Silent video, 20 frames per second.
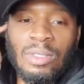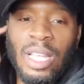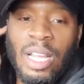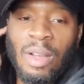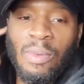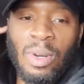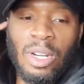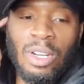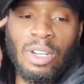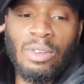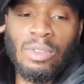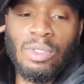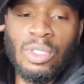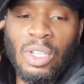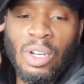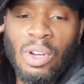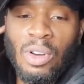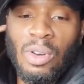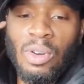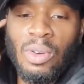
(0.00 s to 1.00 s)
It was like one of
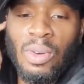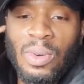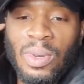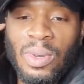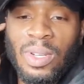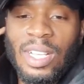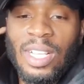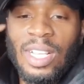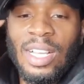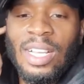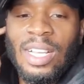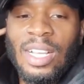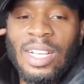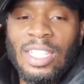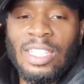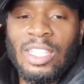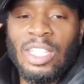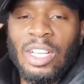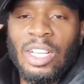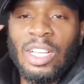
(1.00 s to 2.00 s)
those old,
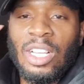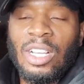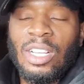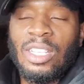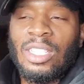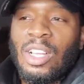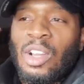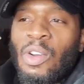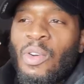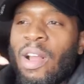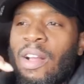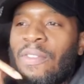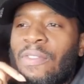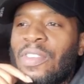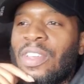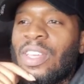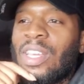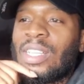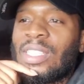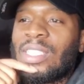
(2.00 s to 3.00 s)
the
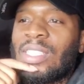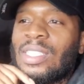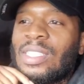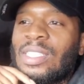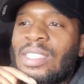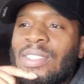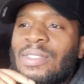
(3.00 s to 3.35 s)
Crown Vicks.